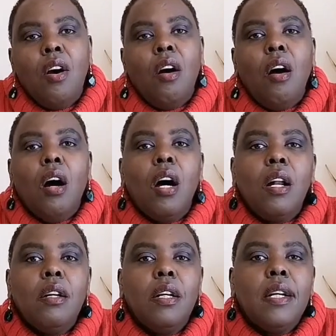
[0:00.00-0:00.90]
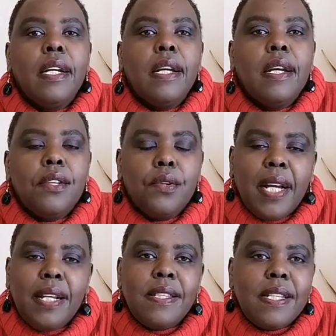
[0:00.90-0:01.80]
or you
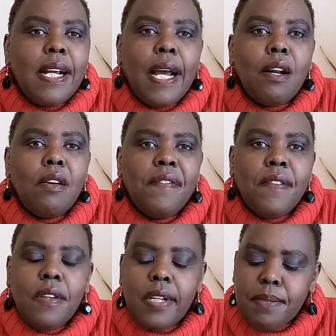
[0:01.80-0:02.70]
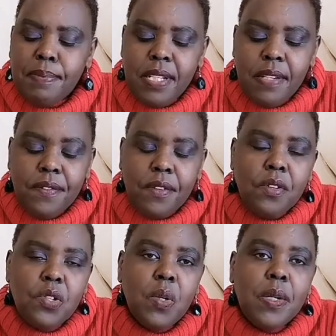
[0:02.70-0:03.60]
can take a novel, especially for
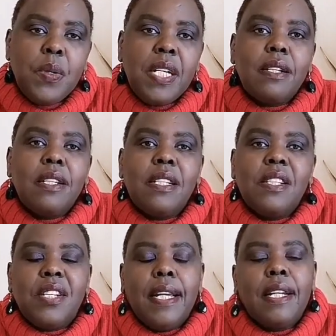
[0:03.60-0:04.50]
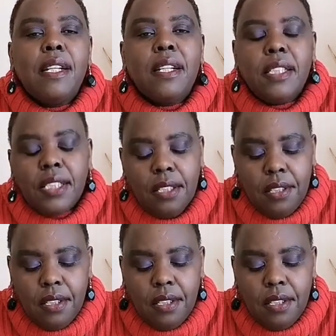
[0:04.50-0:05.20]
those who are doing literature in English.